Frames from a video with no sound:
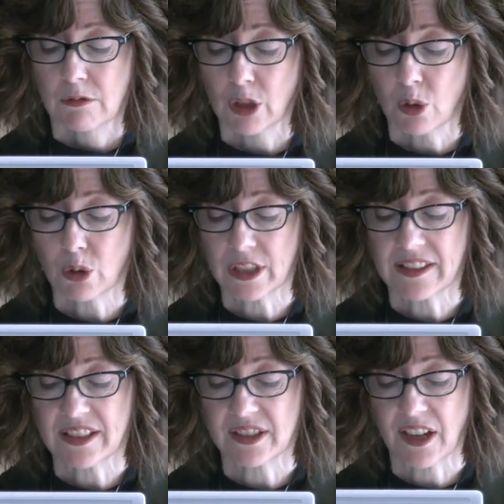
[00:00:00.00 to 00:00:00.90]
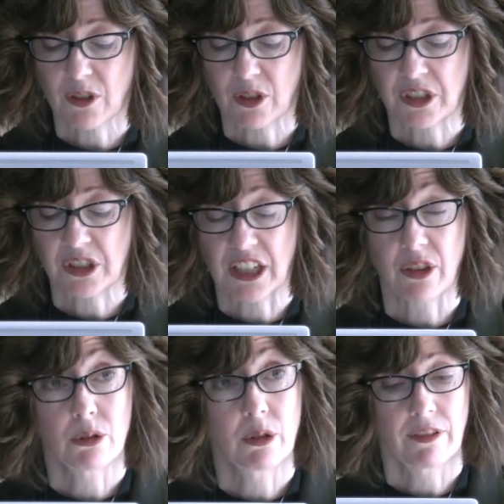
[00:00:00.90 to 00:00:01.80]
Recording this
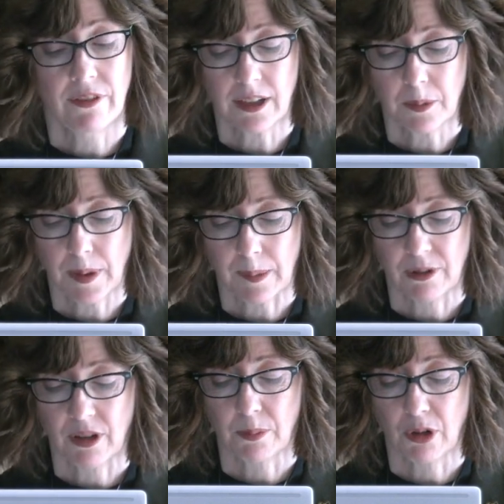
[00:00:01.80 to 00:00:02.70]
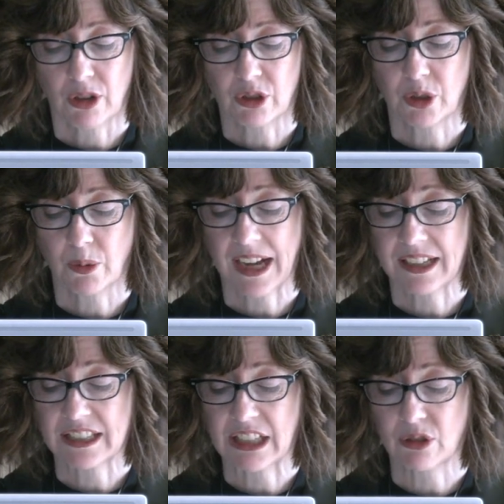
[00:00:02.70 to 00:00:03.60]
diversity through a whakapapa approach to
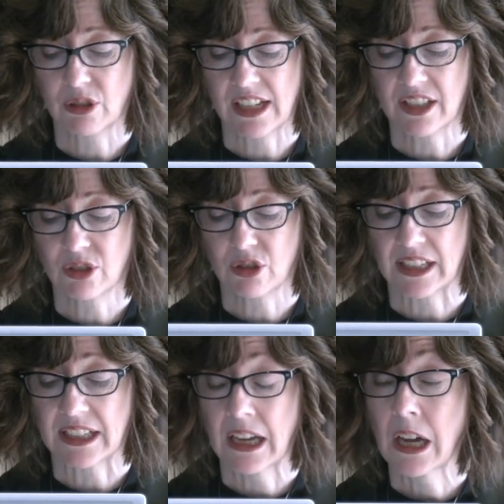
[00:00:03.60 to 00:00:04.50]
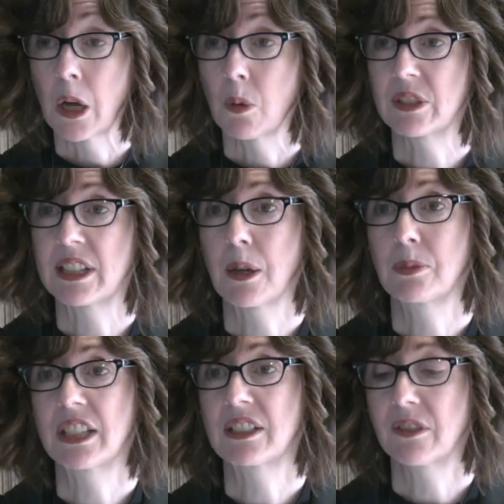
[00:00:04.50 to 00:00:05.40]
architectural history was the
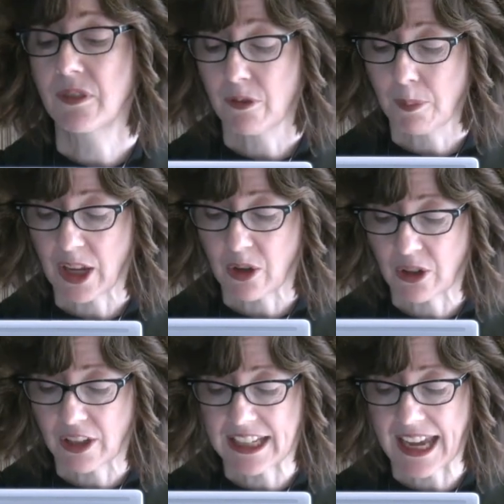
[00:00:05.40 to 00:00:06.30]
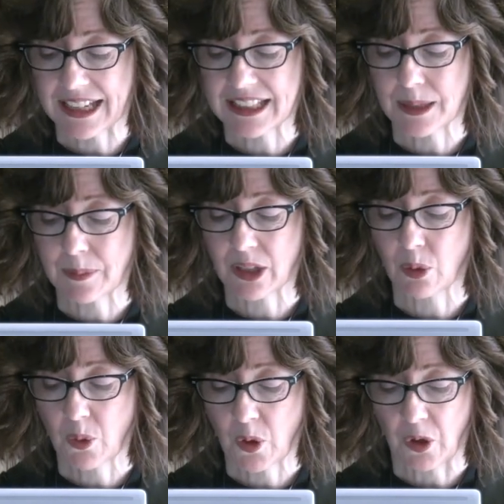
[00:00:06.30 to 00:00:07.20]
objective of my early
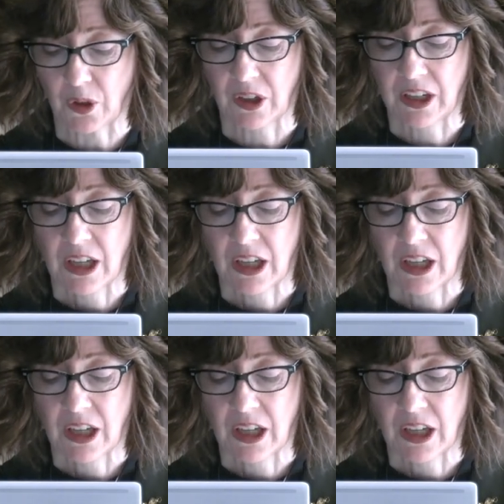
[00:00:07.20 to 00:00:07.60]
academic work,